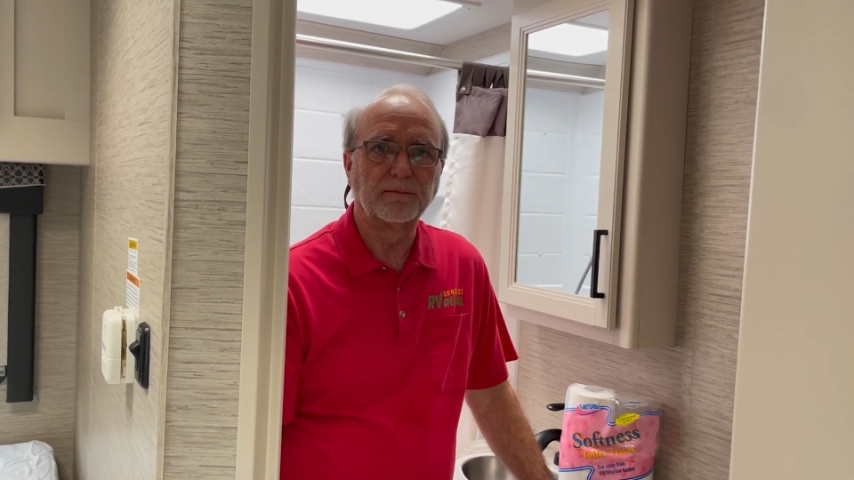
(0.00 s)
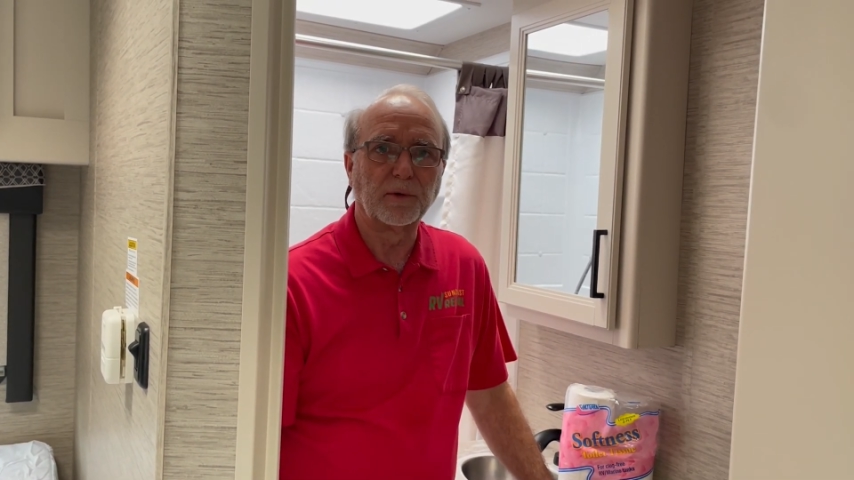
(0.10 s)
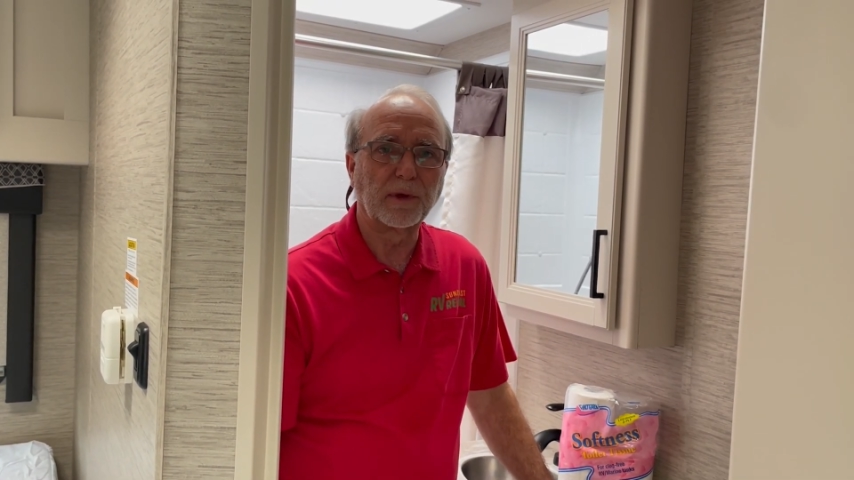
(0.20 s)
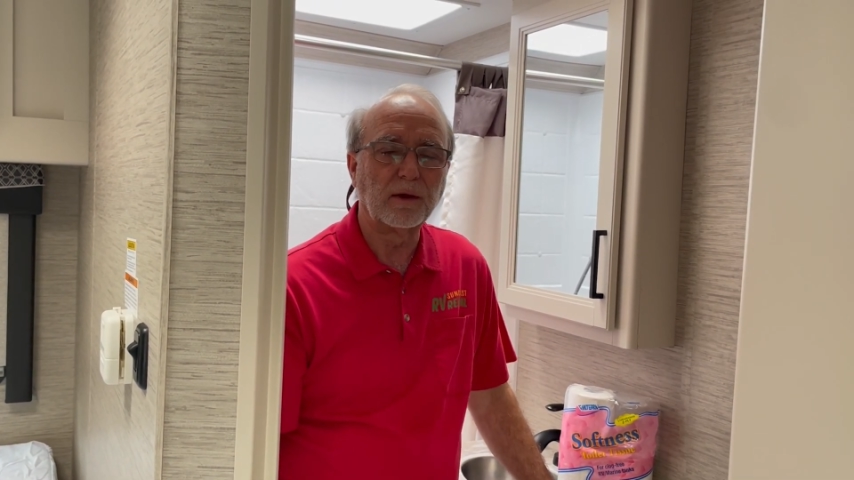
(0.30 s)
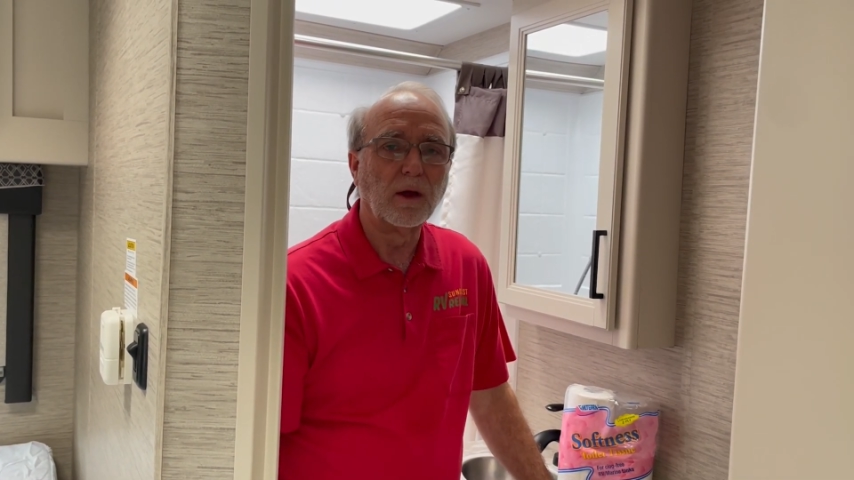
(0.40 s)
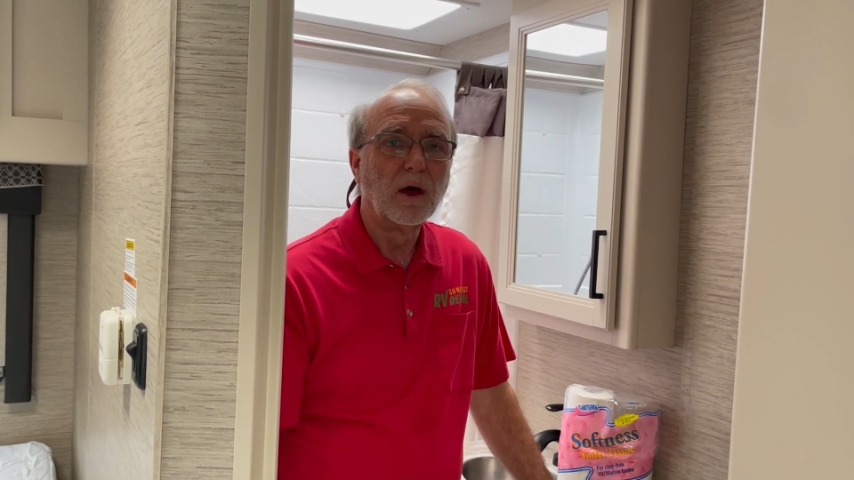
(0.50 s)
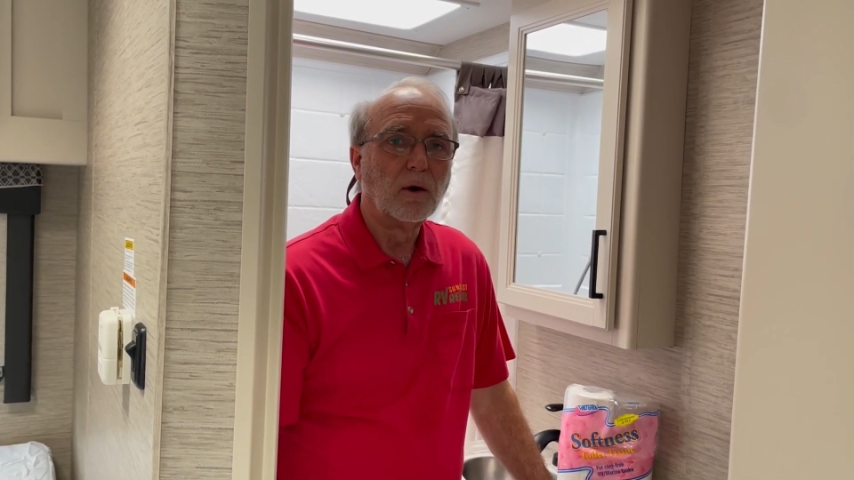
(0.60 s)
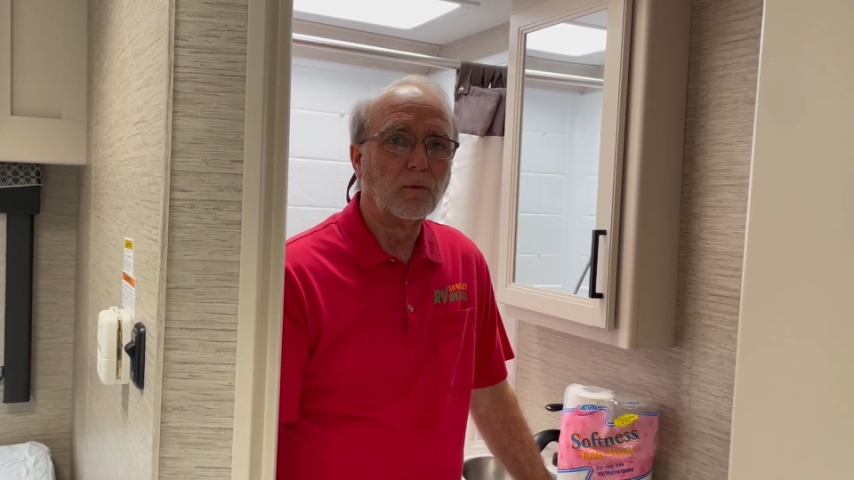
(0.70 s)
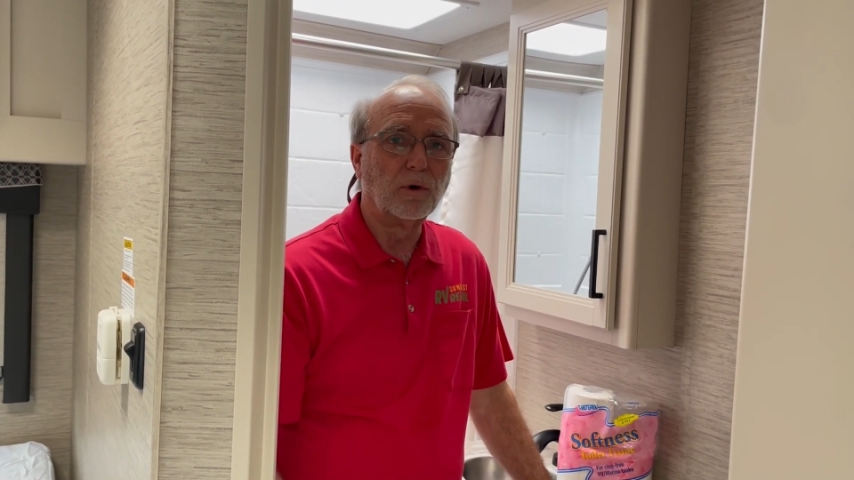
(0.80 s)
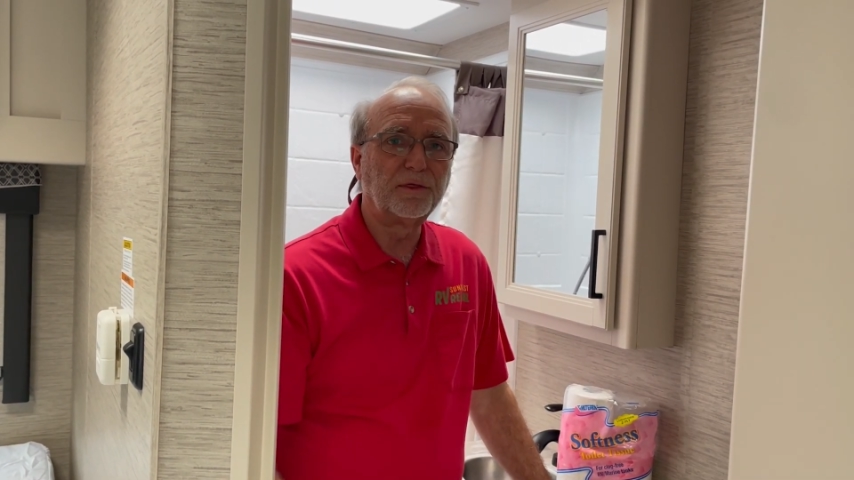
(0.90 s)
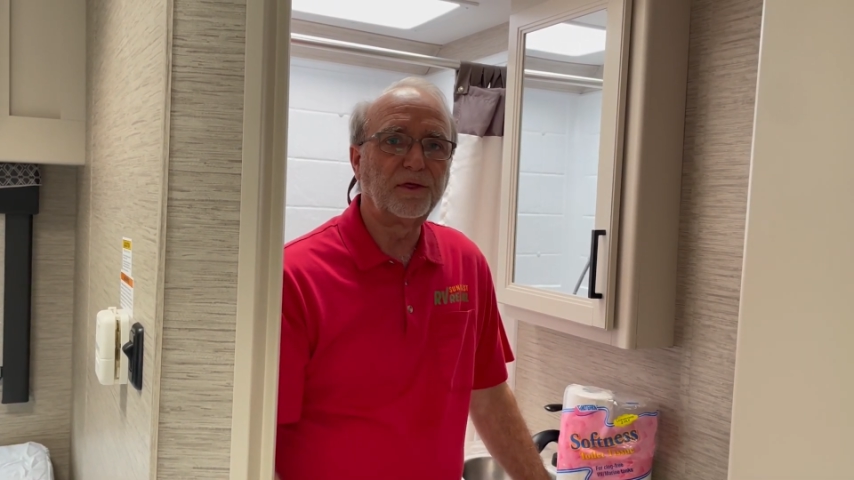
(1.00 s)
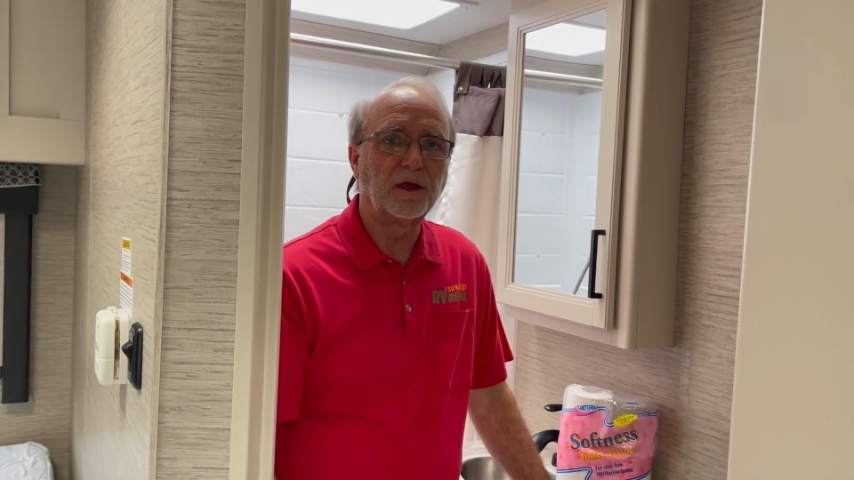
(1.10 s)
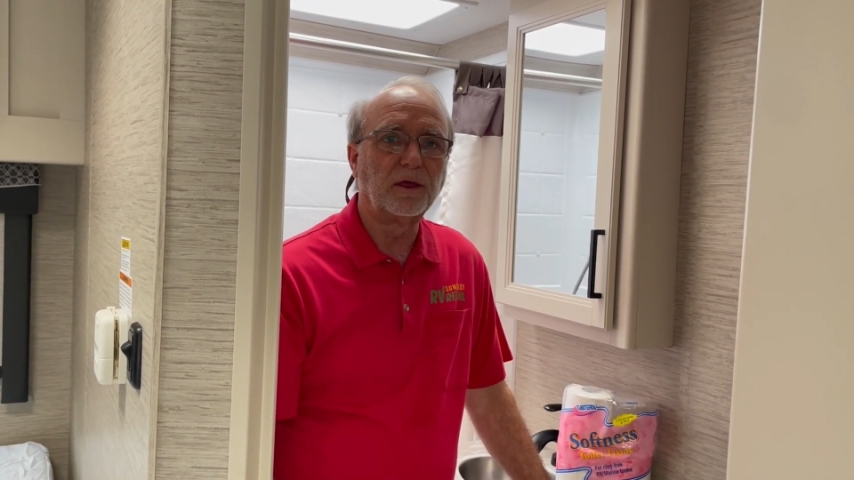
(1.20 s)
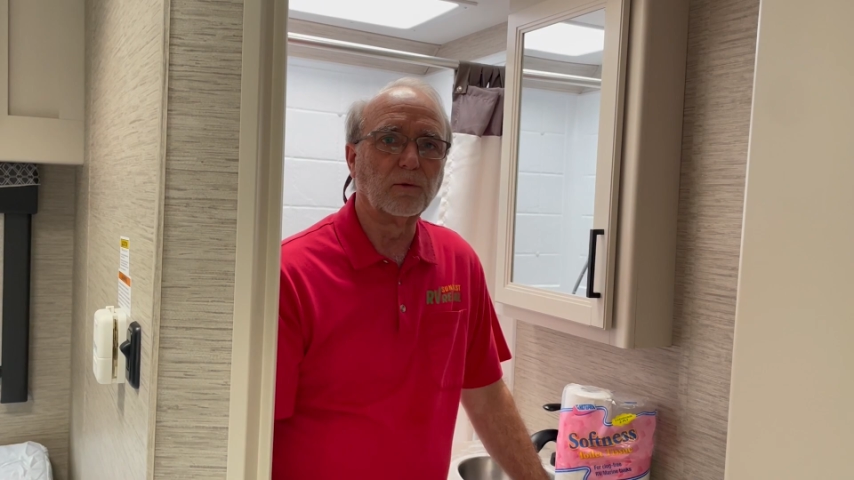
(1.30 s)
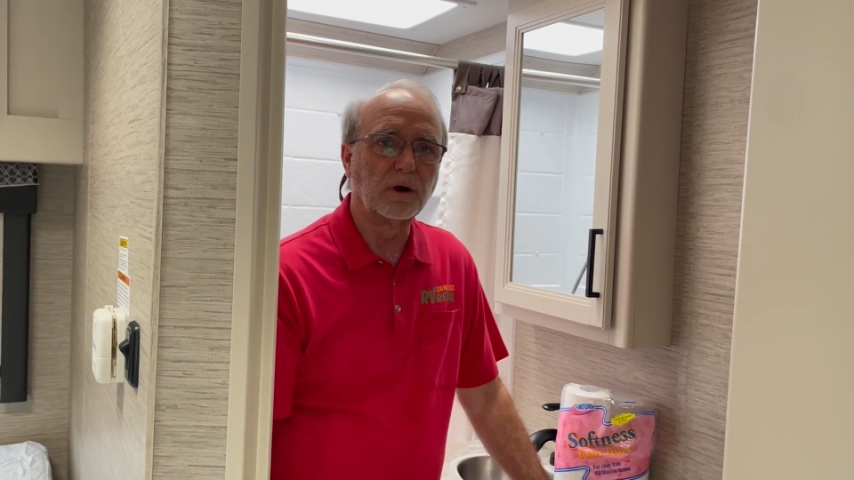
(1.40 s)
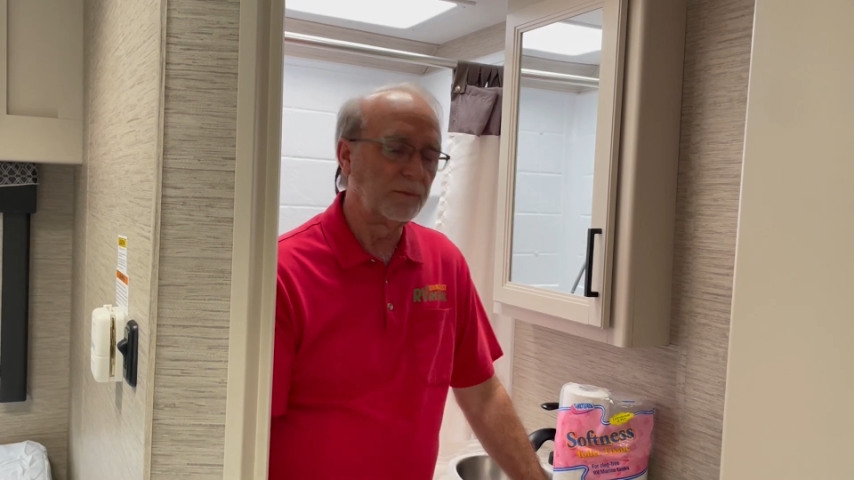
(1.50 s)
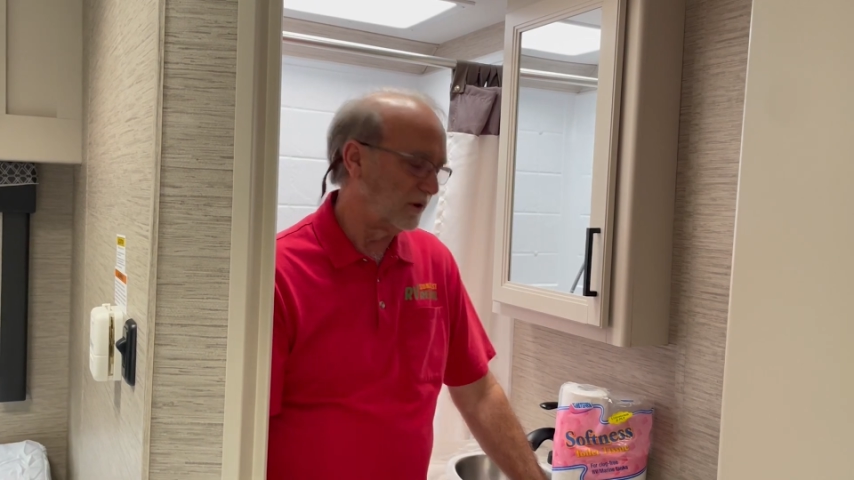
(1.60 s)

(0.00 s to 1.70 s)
Okay, one thing you want to be